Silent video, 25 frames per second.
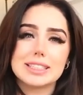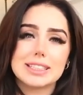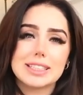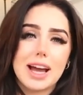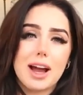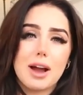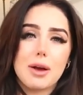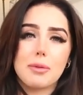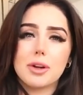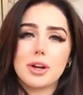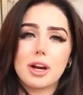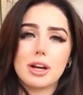
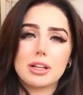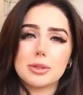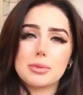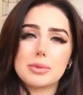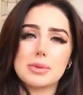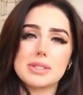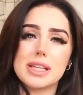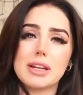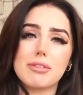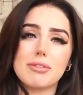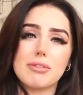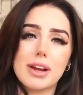yeah, I would one hundred
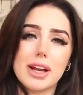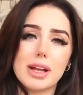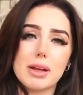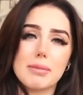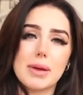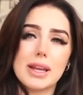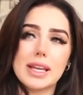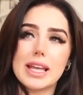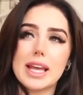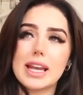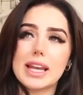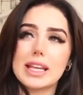percent
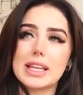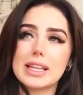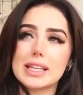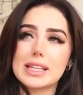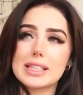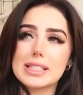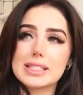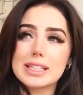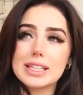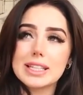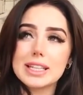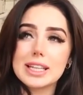recommend getting
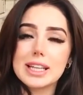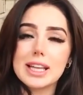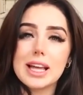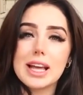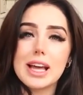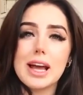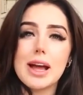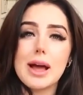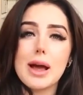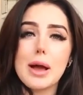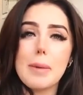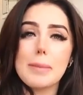this
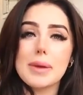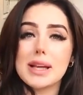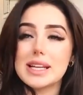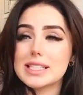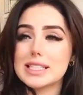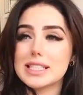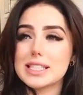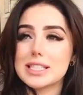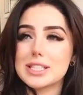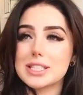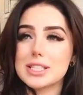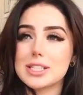
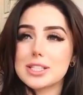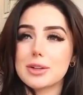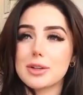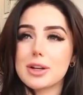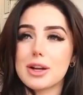because it's just so